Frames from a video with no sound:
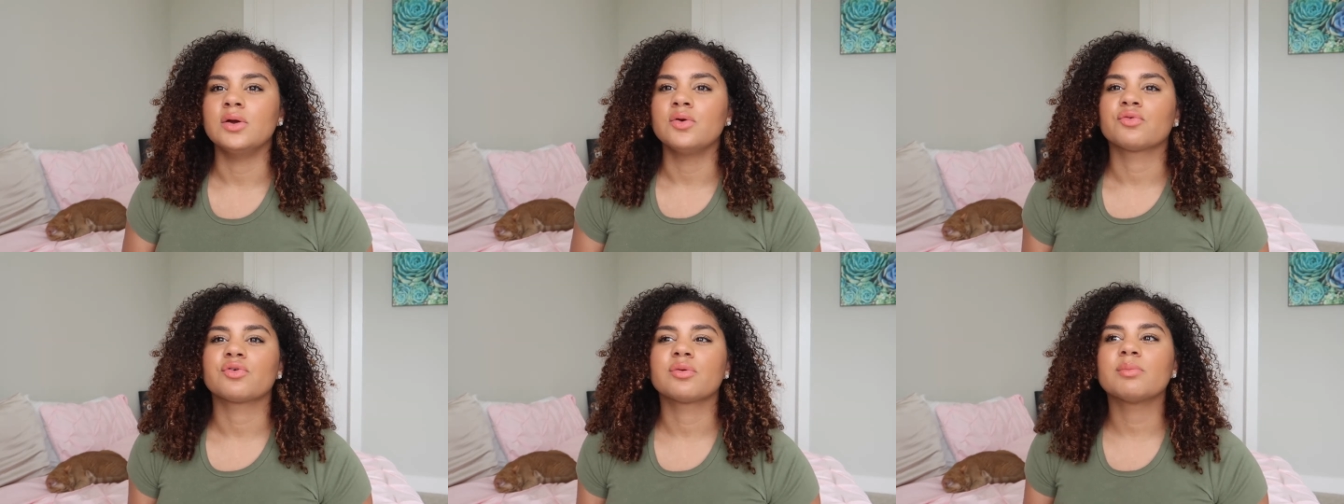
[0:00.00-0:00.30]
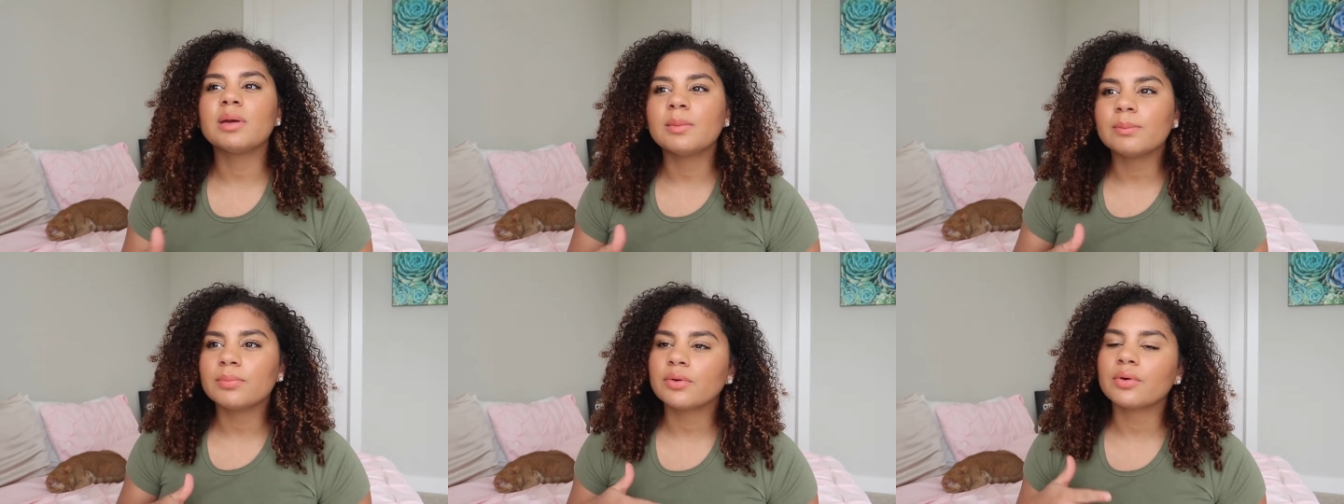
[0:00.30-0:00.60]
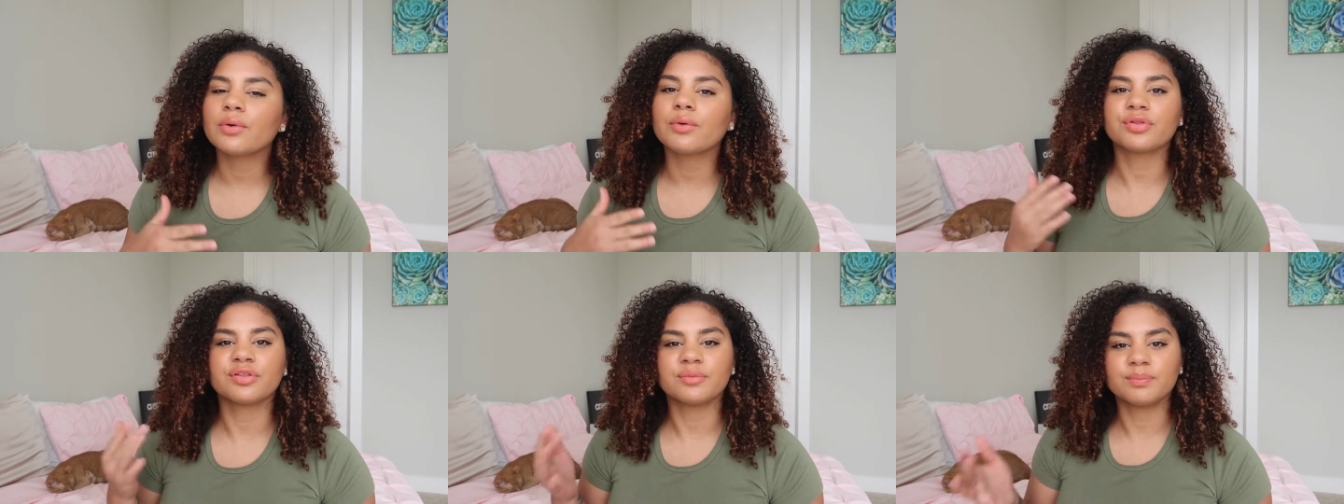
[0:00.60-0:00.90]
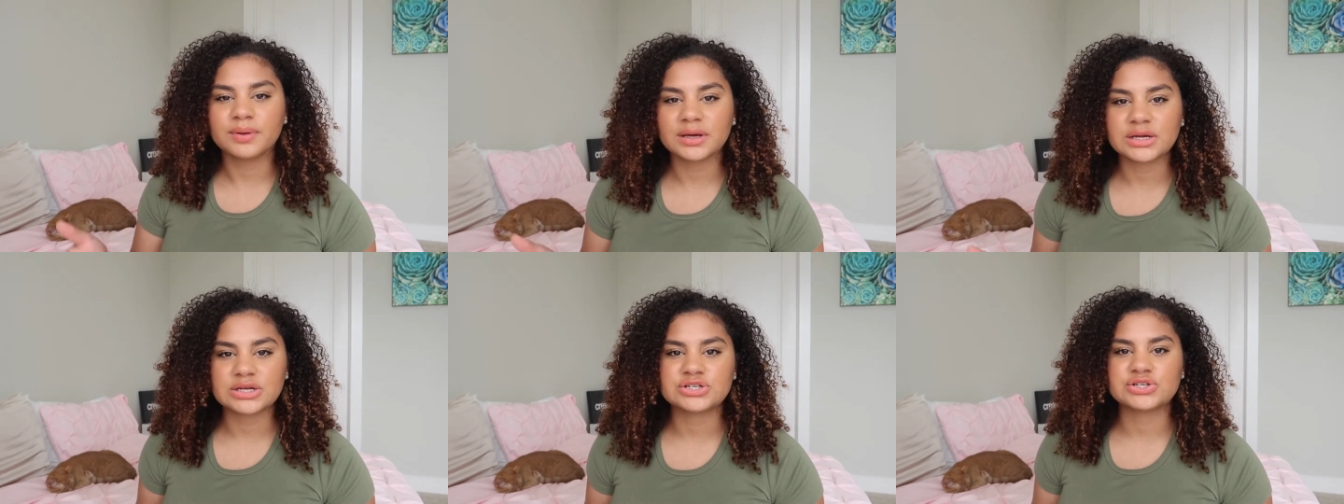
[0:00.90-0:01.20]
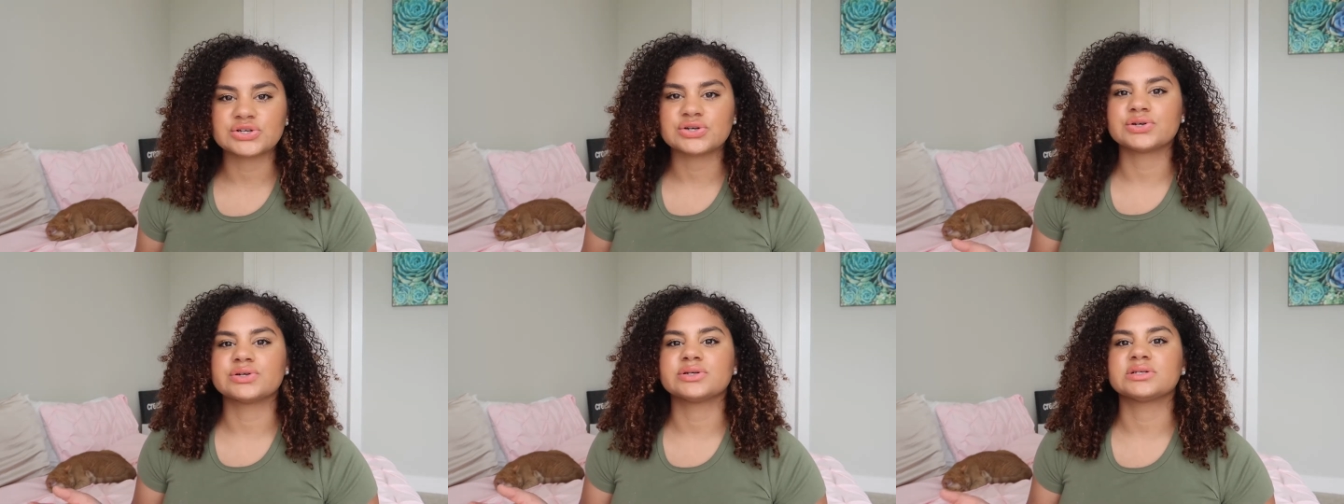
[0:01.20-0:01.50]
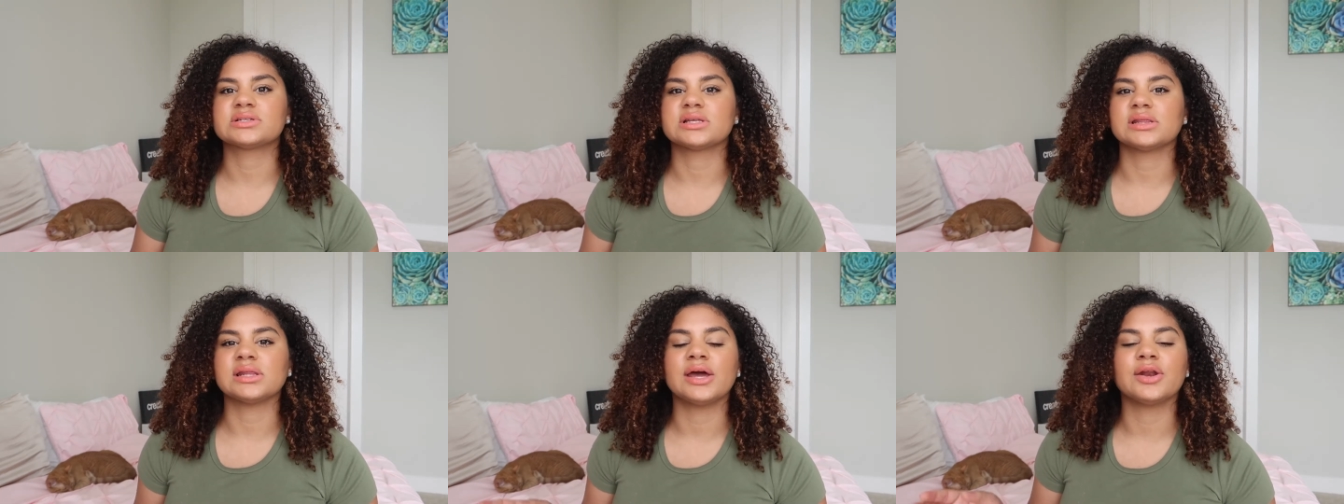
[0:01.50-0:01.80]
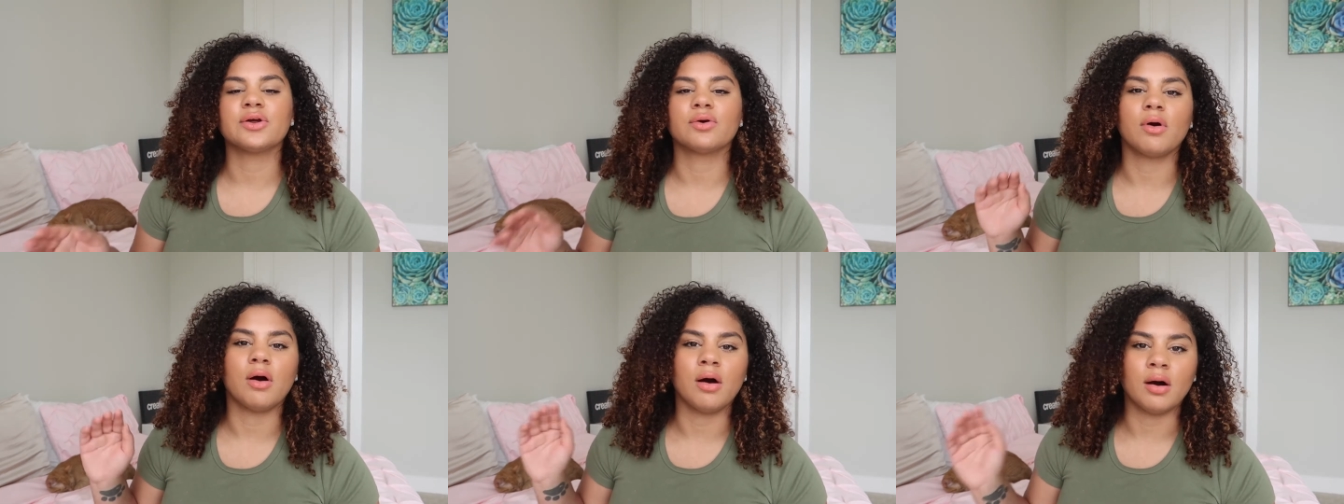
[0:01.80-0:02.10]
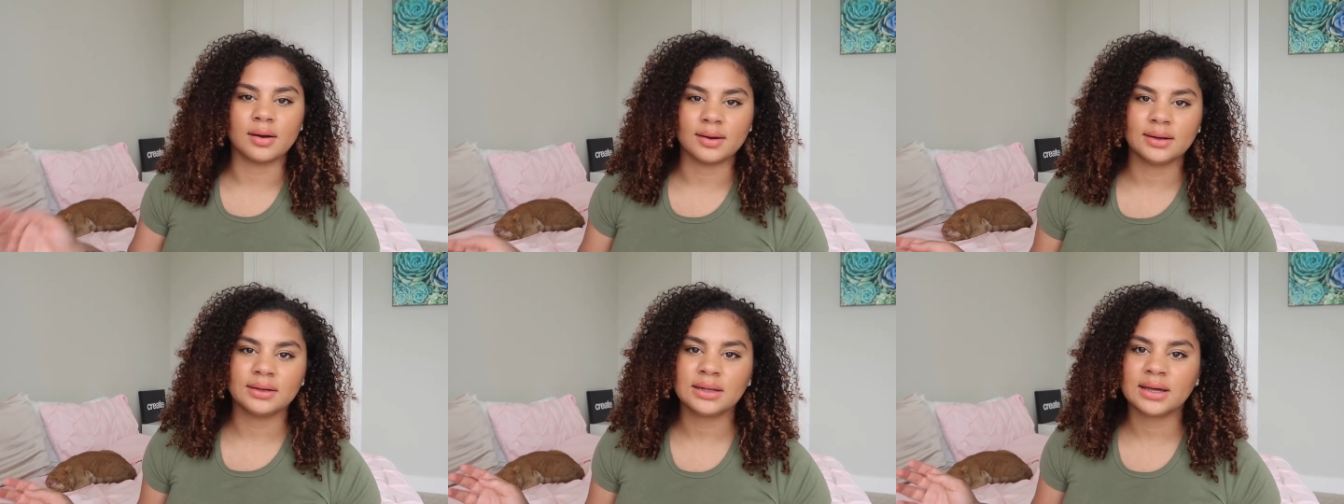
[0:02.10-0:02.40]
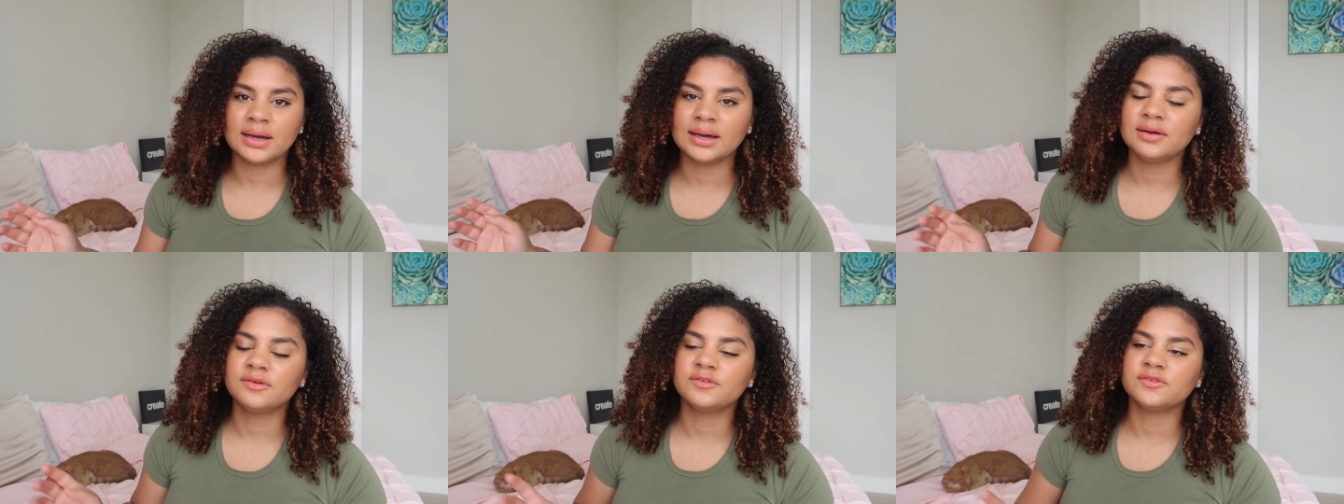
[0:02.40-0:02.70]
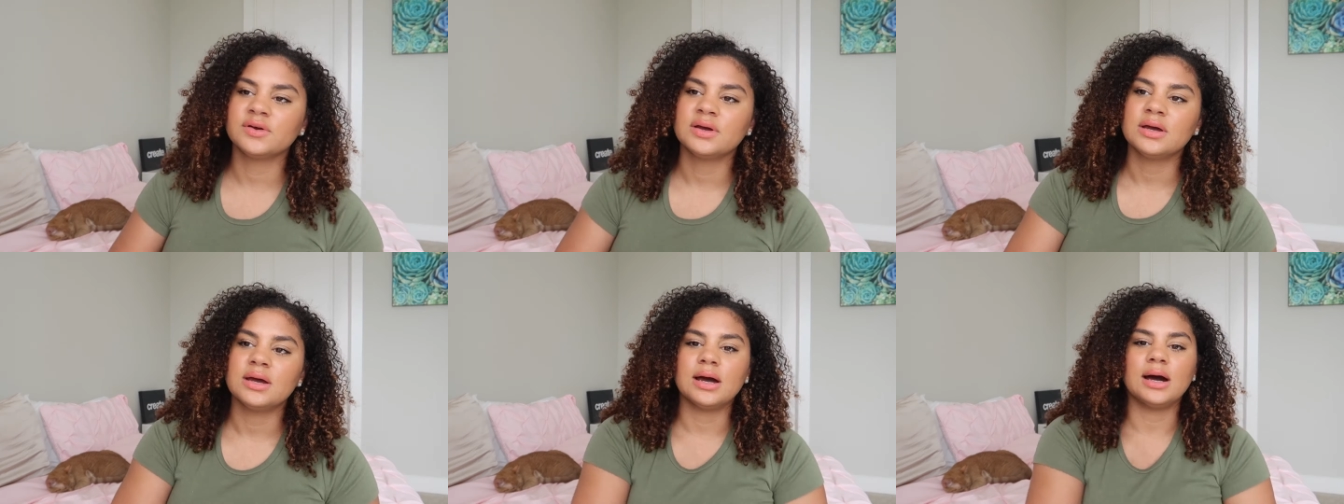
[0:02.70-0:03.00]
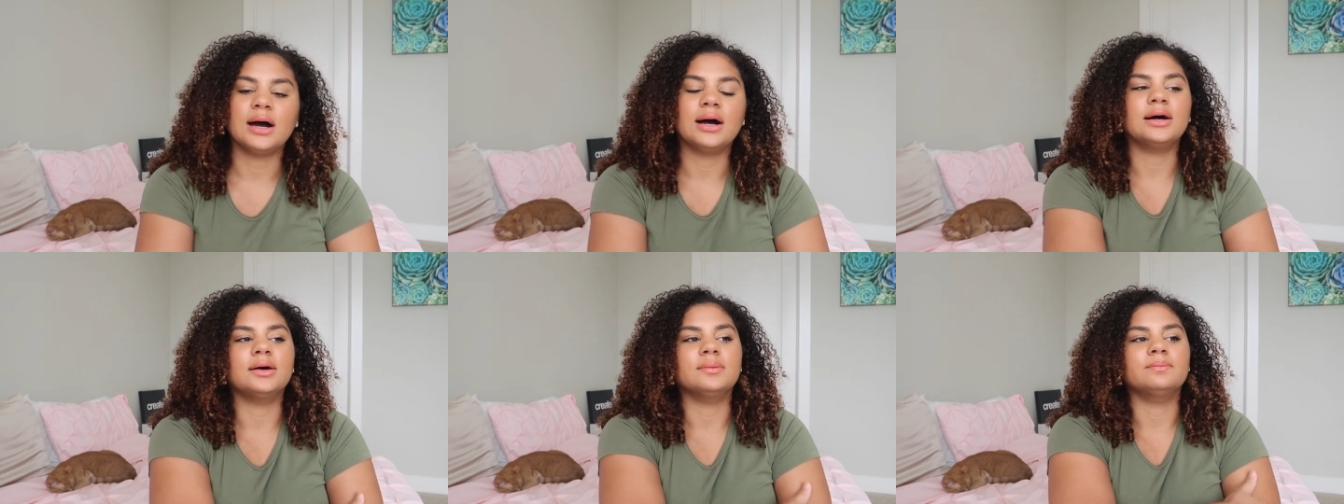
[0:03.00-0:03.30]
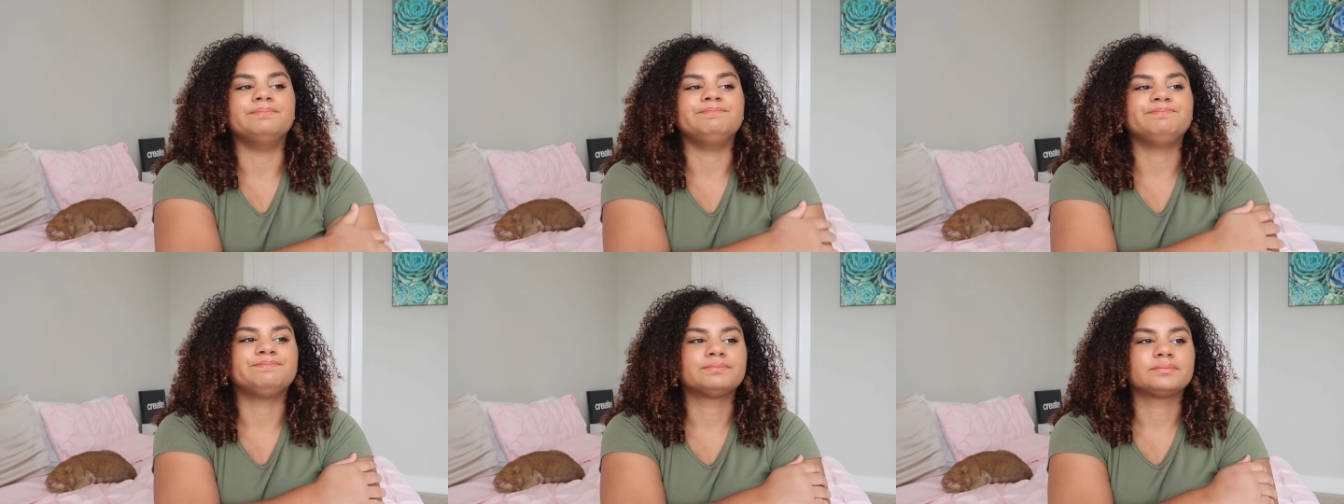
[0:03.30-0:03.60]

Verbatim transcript: remember or the pictures later on in life um,